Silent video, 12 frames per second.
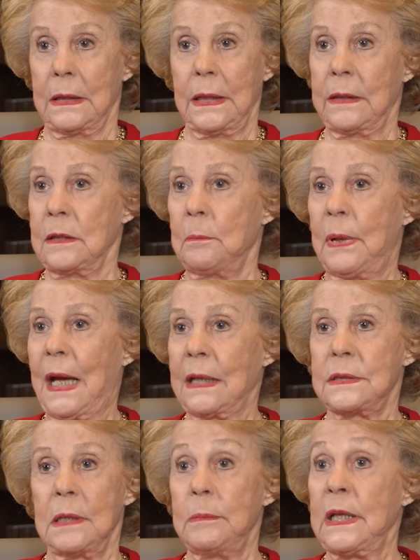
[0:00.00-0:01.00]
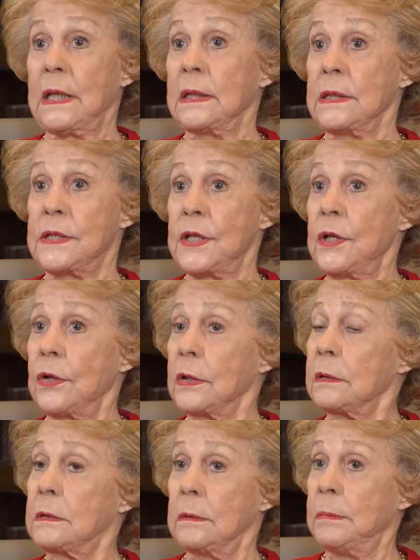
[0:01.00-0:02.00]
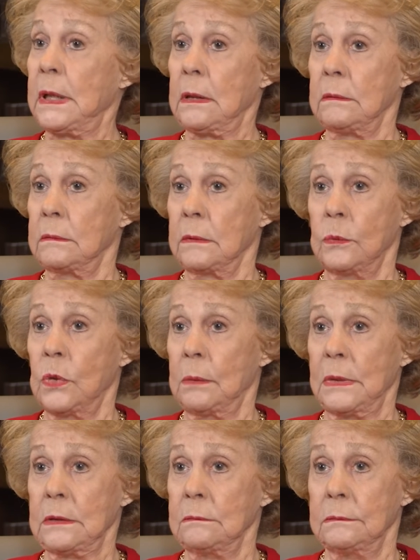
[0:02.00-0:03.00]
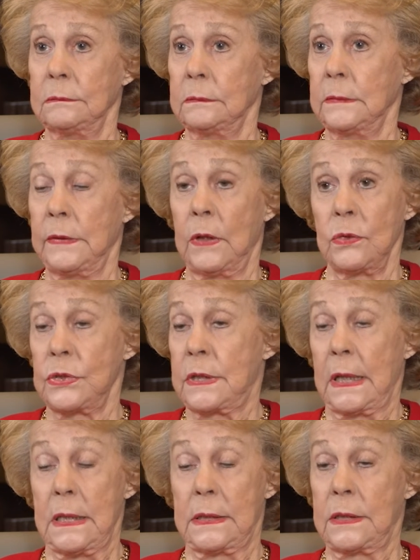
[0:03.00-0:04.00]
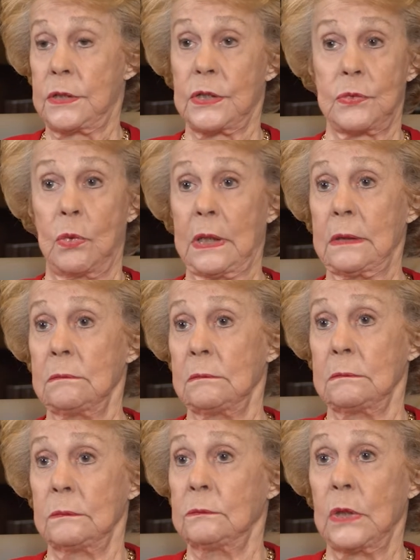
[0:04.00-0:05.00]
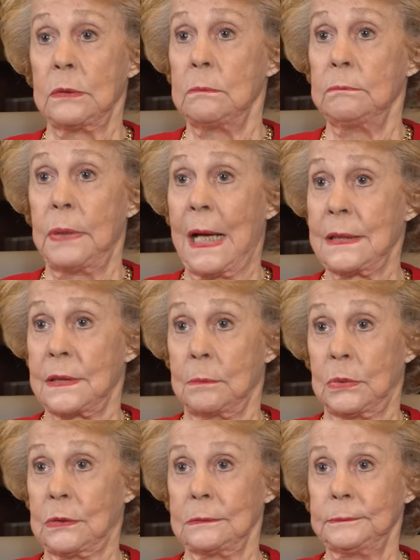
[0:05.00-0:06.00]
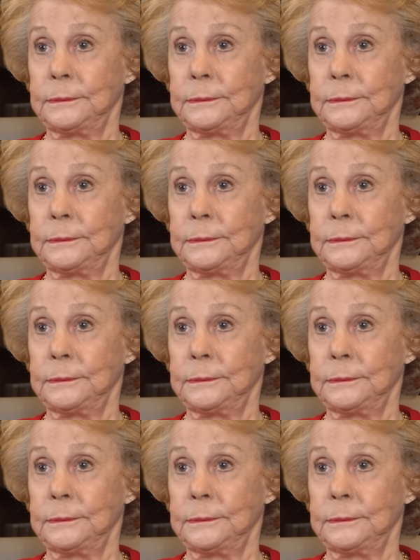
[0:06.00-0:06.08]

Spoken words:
the pot to be considered to be a woman. In those days, it just wasn't possible.